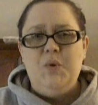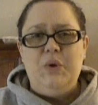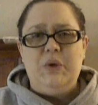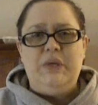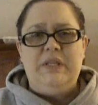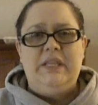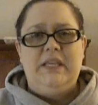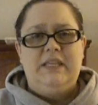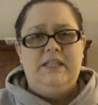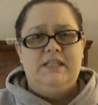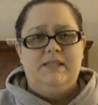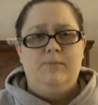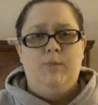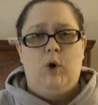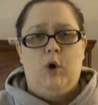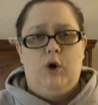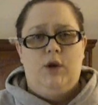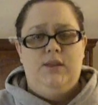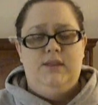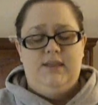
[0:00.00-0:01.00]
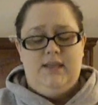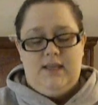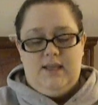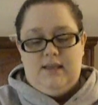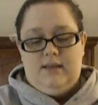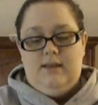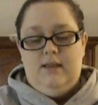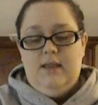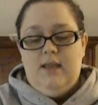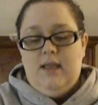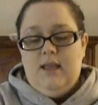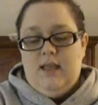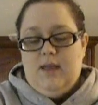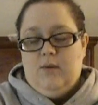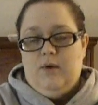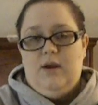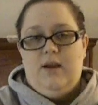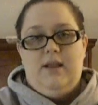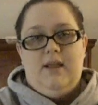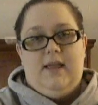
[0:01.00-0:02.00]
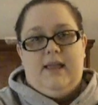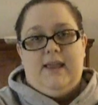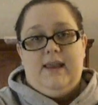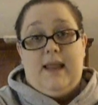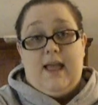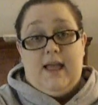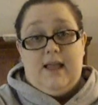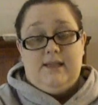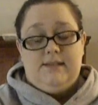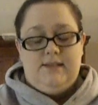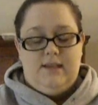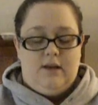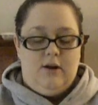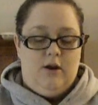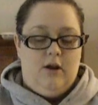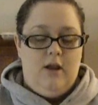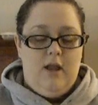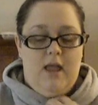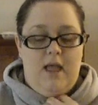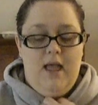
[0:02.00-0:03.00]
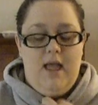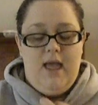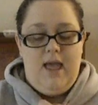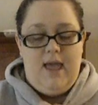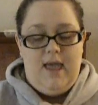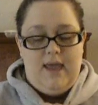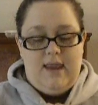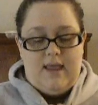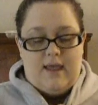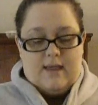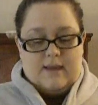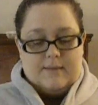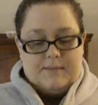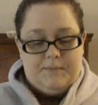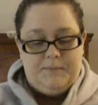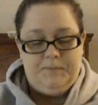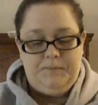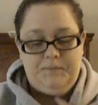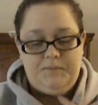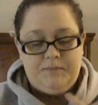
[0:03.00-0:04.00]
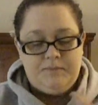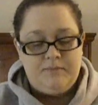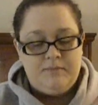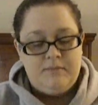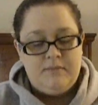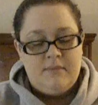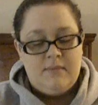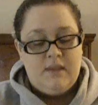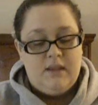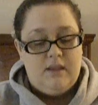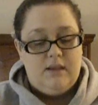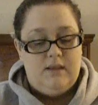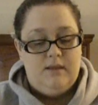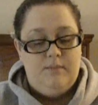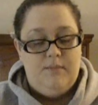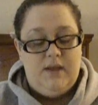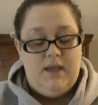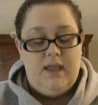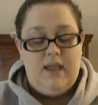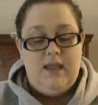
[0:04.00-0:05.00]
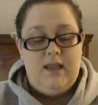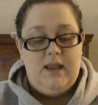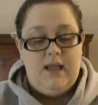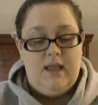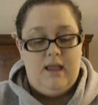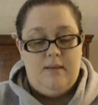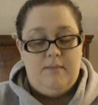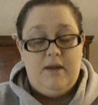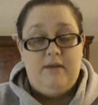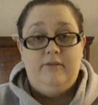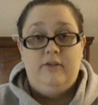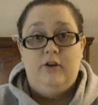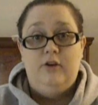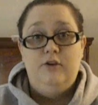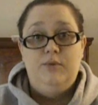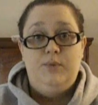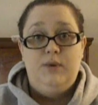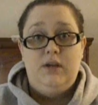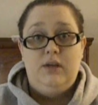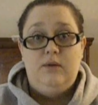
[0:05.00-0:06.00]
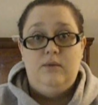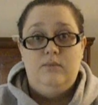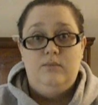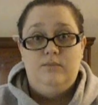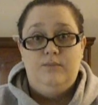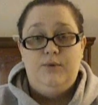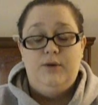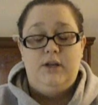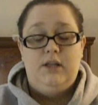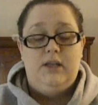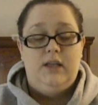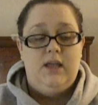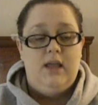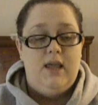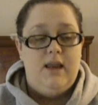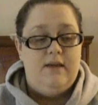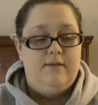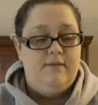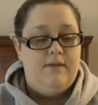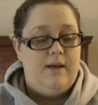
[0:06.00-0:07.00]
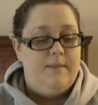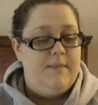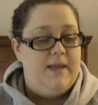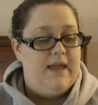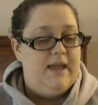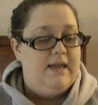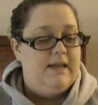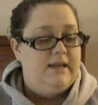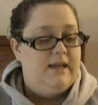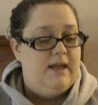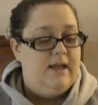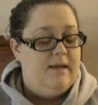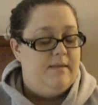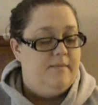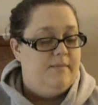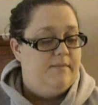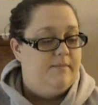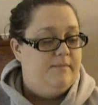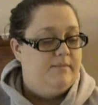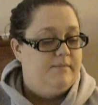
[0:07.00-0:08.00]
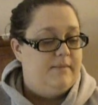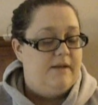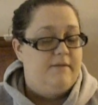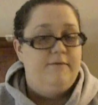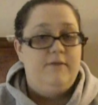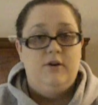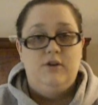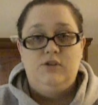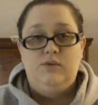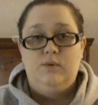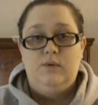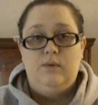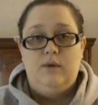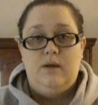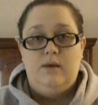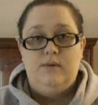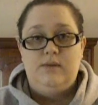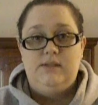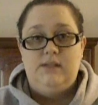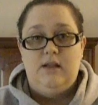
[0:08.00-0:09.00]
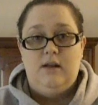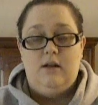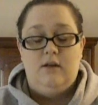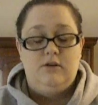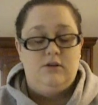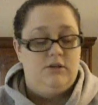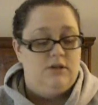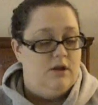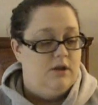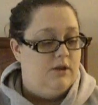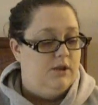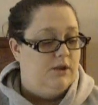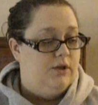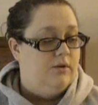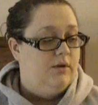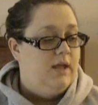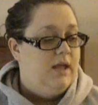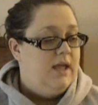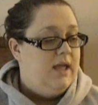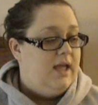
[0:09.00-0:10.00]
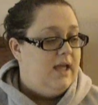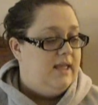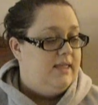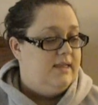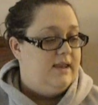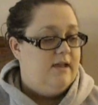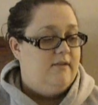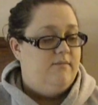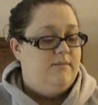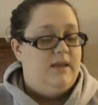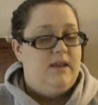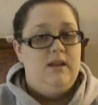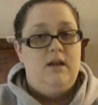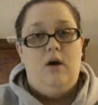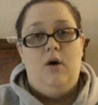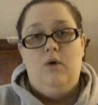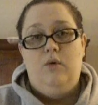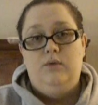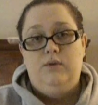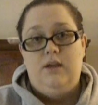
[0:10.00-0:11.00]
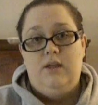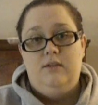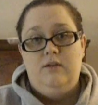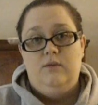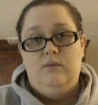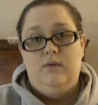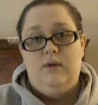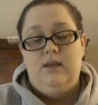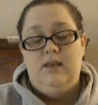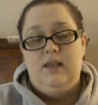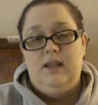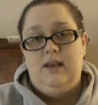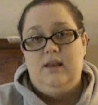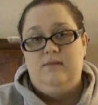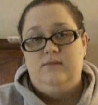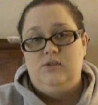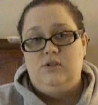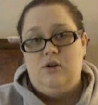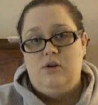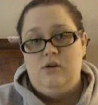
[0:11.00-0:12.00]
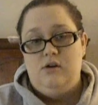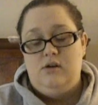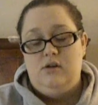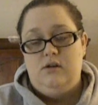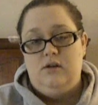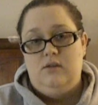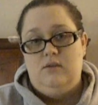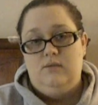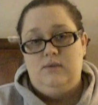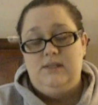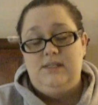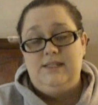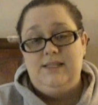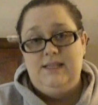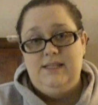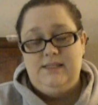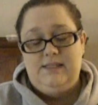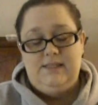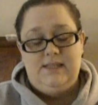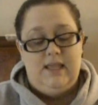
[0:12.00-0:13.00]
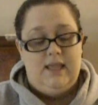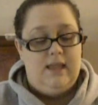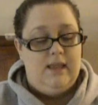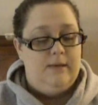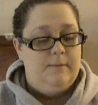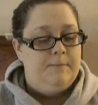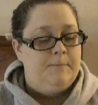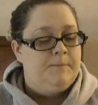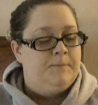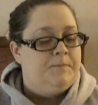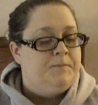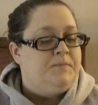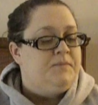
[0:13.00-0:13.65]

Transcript: we're in like this barn thing. We're at like an ag center, and I've learned pretty good. I made my first one while I was there. I'll show you, and then I've made a whole nother one, and I've started on another one since then.